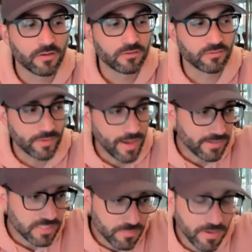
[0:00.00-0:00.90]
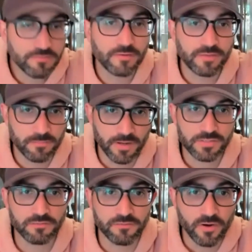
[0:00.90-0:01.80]
So yeah, he's paying $15
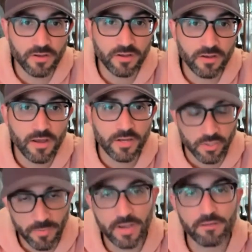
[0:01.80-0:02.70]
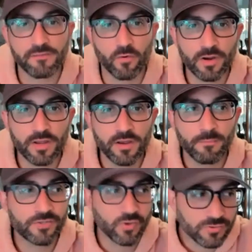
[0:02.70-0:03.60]
a foot and you're paying 40,
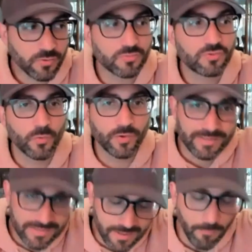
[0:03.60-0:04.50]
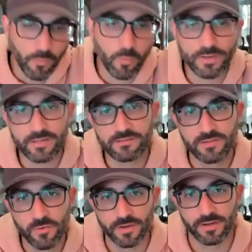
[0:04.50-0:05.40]
but you're also doing double what he's
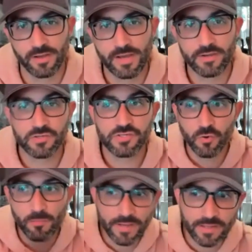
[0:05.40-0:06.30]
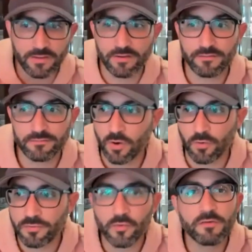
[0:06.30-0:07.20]
doing. And you're still making,
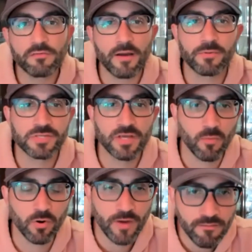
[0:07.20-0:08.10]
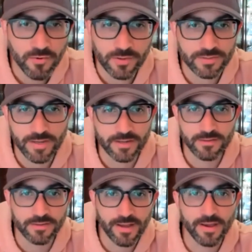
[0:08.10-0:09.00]
35% more revenue at the end of
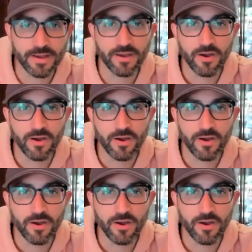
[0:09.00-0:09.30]
the day.